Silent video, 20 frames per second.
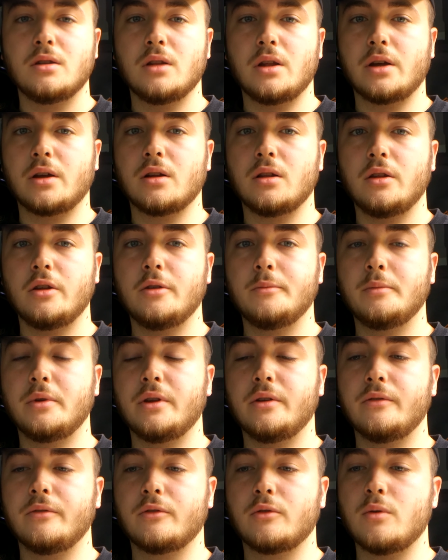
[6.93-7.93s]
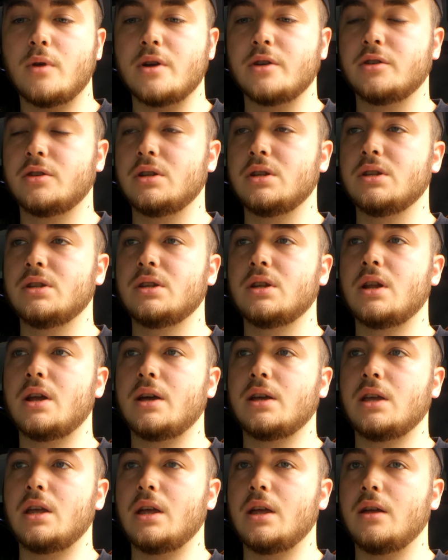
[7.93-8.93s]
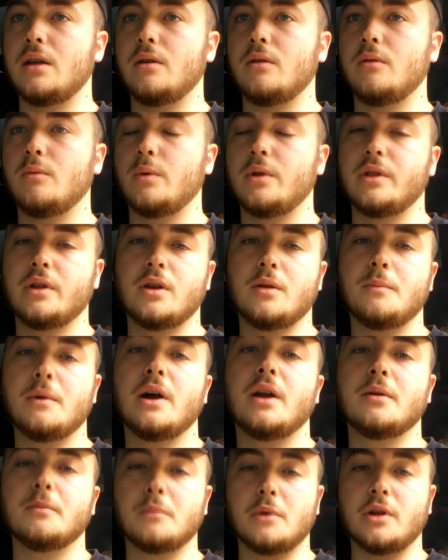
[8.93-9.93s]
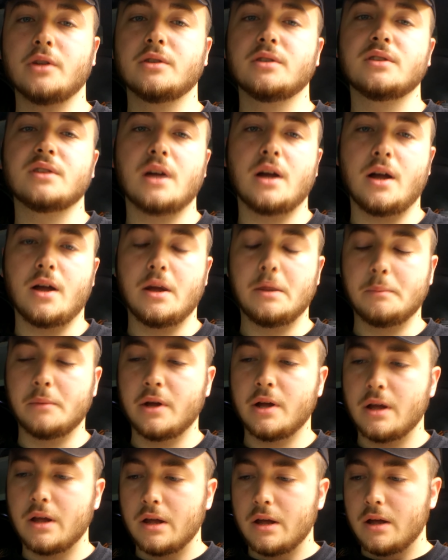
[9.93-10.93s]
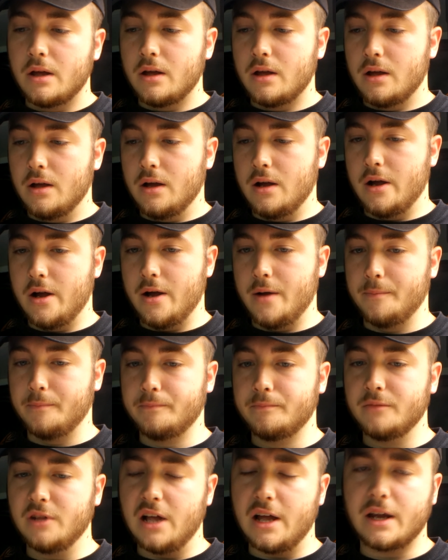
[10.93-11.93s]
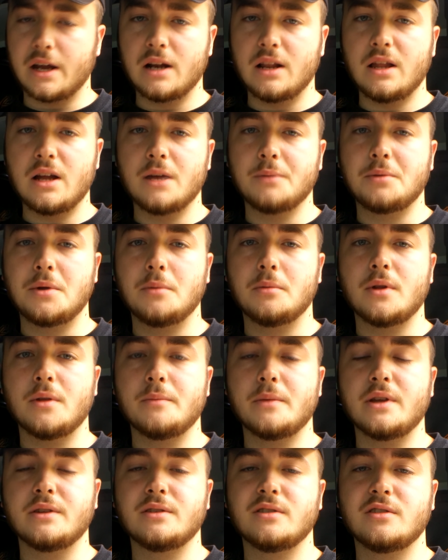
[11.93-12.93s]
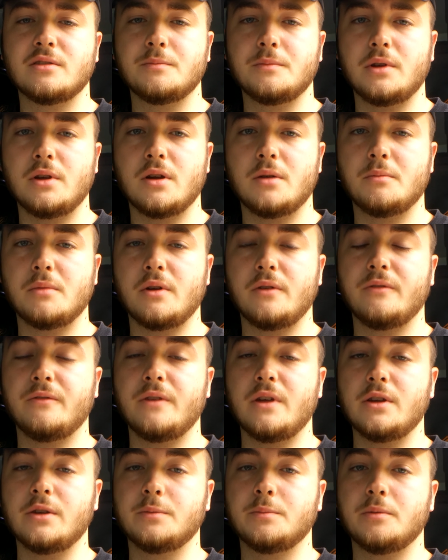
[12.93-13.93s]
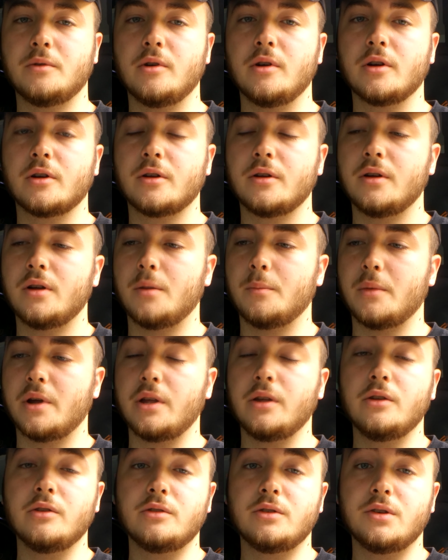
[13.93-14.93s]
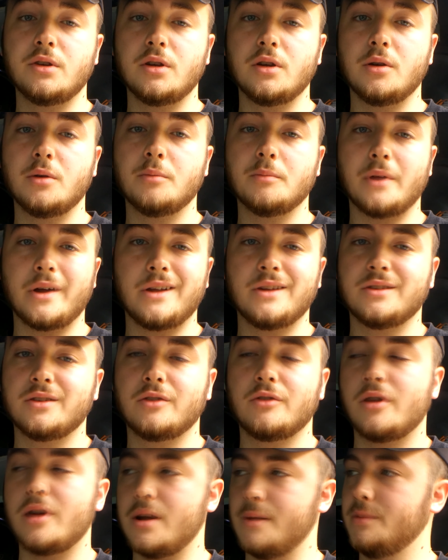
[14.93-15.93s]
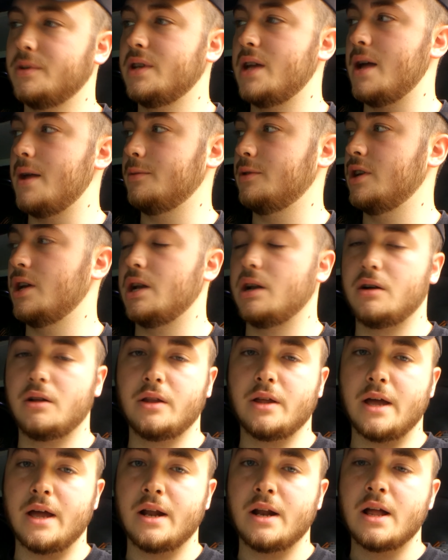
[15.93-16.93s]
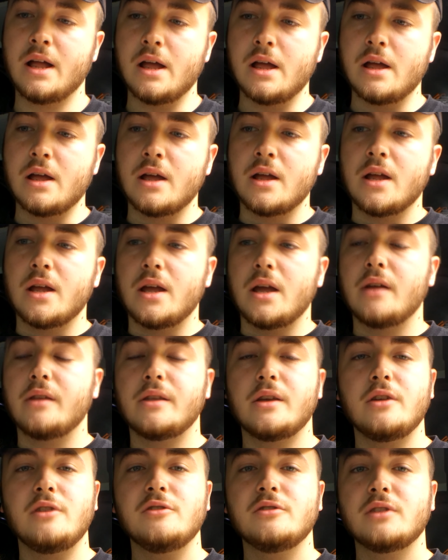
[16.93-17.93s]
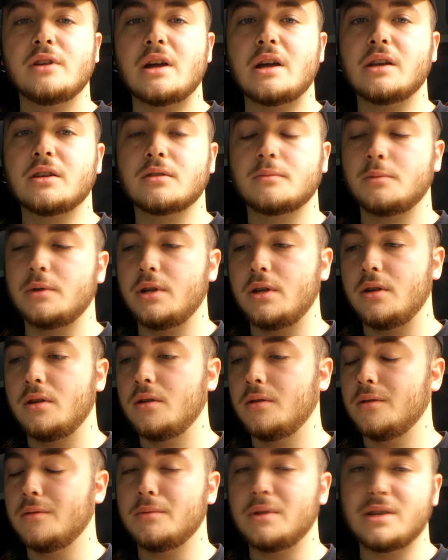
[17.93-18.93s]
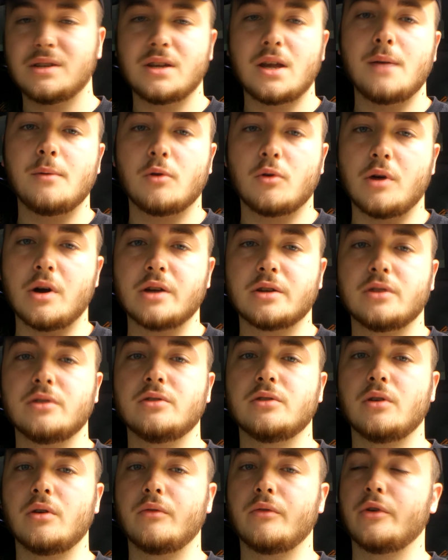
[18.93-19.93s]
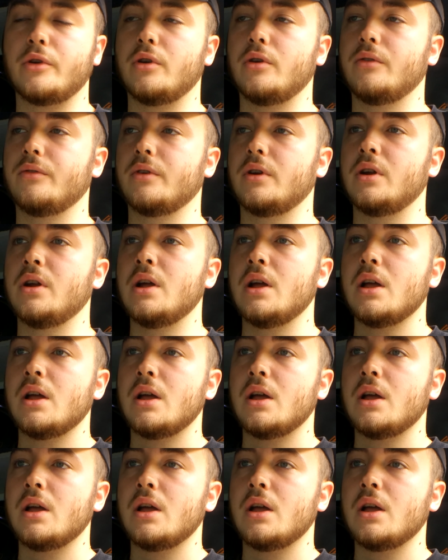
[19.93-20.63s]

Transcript: like a little bit of questions that I get within about a month's time. I get a lot of people that message me on my Facebook, on my YouTube, my Instagram, Snapchat, all that, and they usually ask me the same questions over and over,